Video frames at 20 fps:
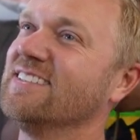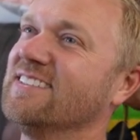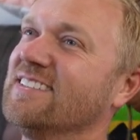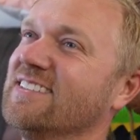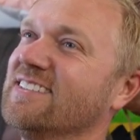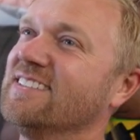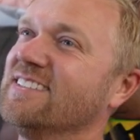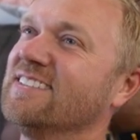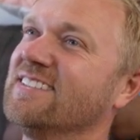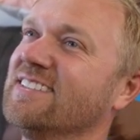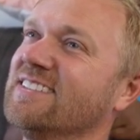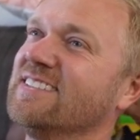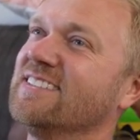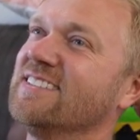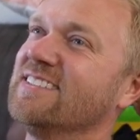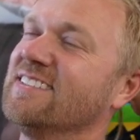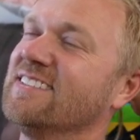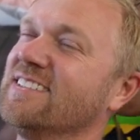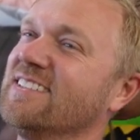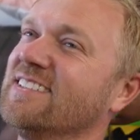seeing you like a
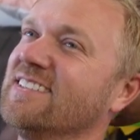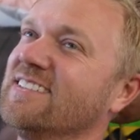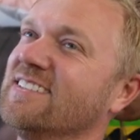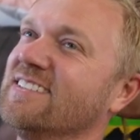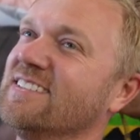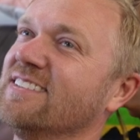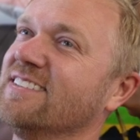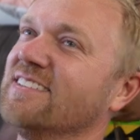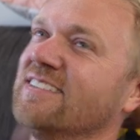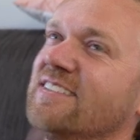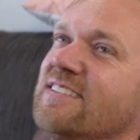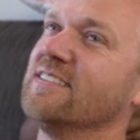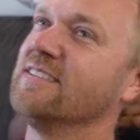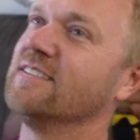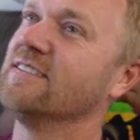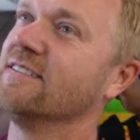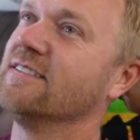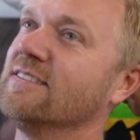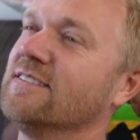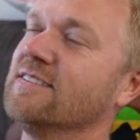doll or something.
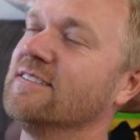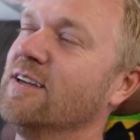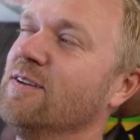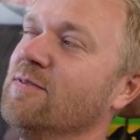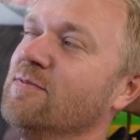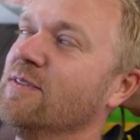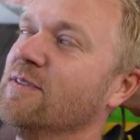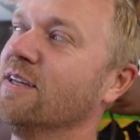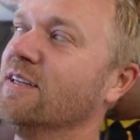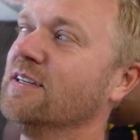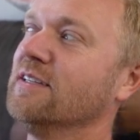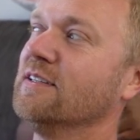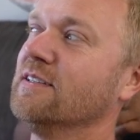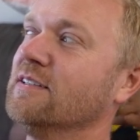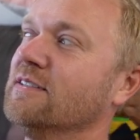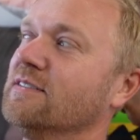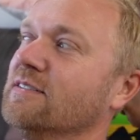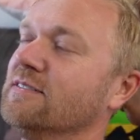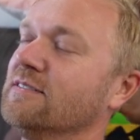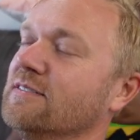Something.
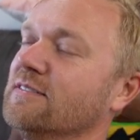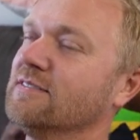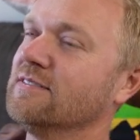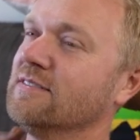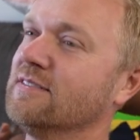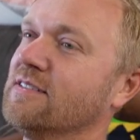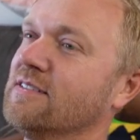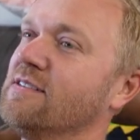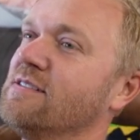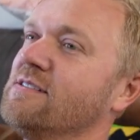Ooh, I get that.